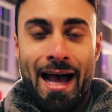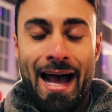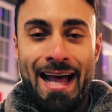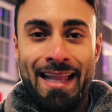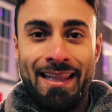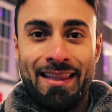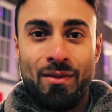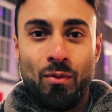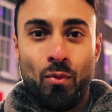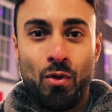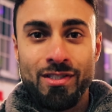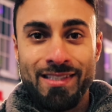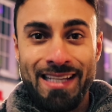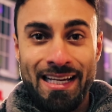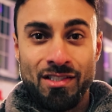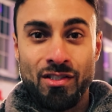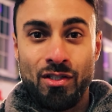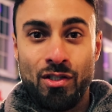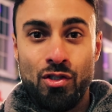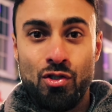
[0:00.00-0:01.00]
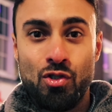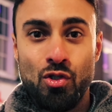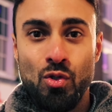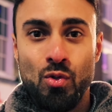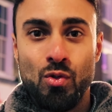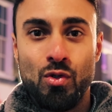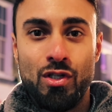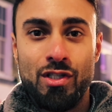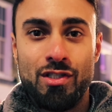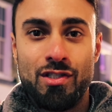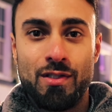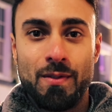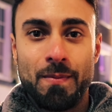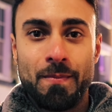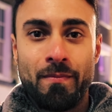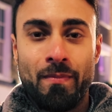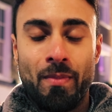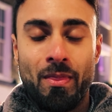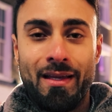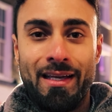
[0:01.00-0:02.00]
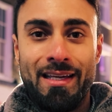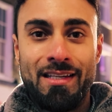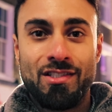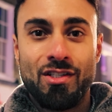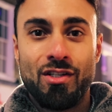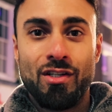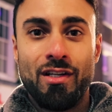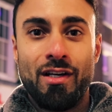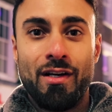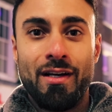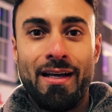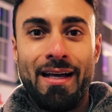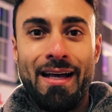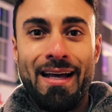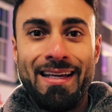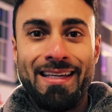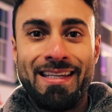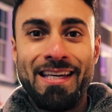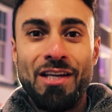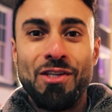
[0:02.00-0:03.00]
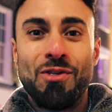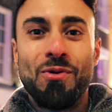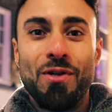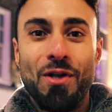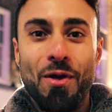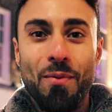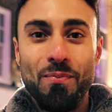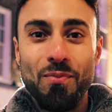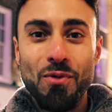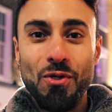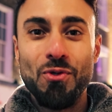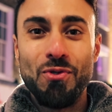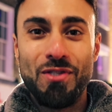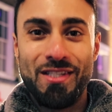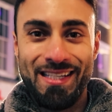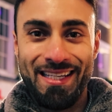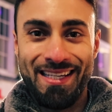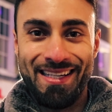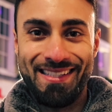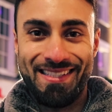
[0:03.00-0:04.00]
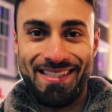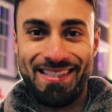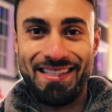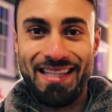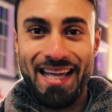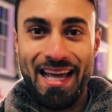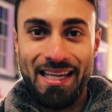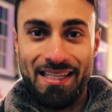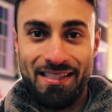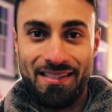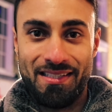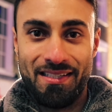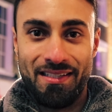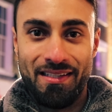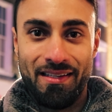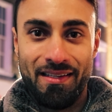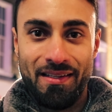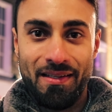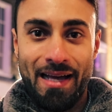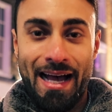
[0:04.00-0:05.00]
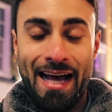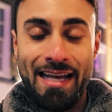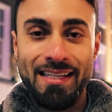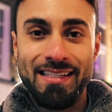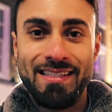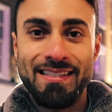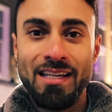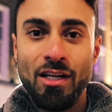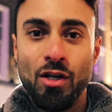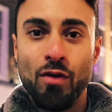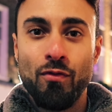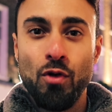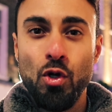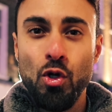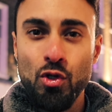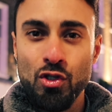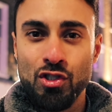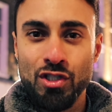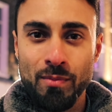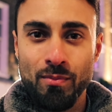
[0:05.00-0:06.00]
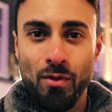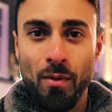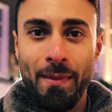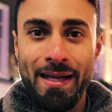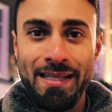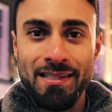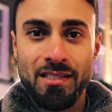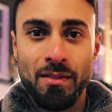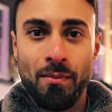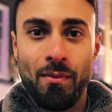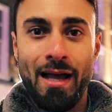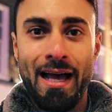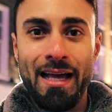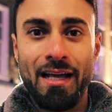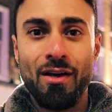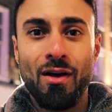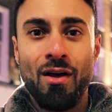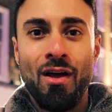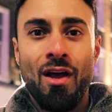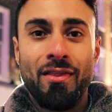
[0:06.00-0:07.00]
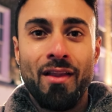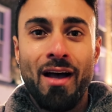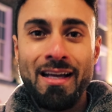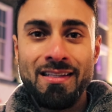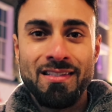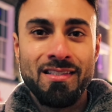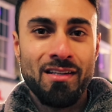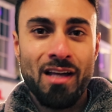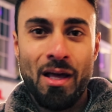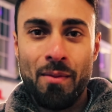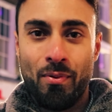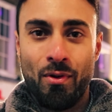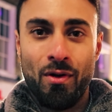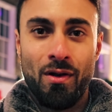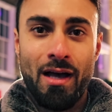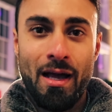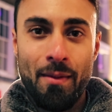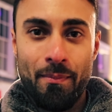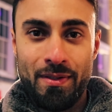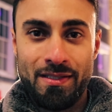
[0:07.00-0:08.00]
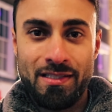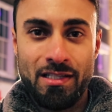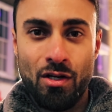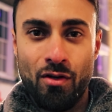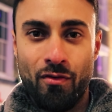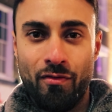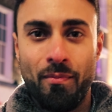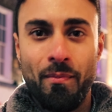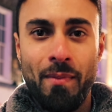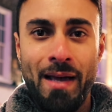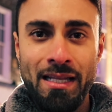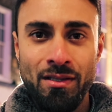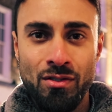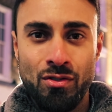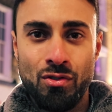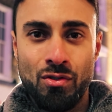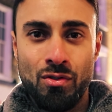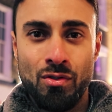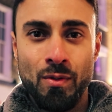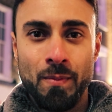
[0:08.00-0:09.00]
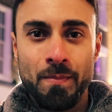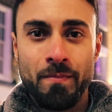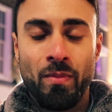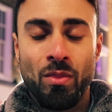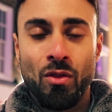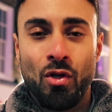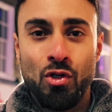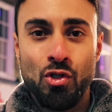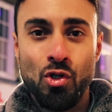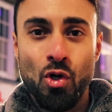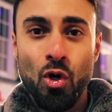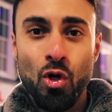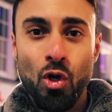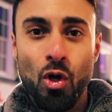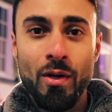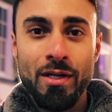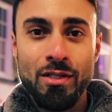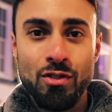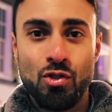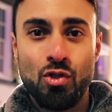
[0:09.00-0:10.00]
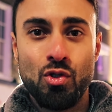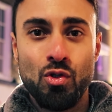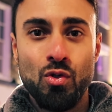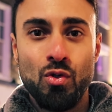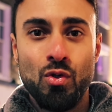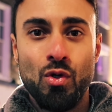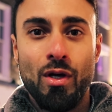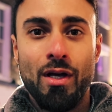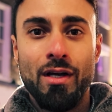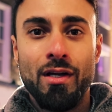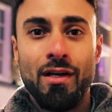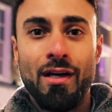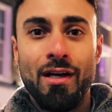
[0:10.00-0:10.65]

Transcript: And what that's gonna do is, it's gonna get you in an amusing state. And instead of losing momentum like 99.9% of men do, you're going to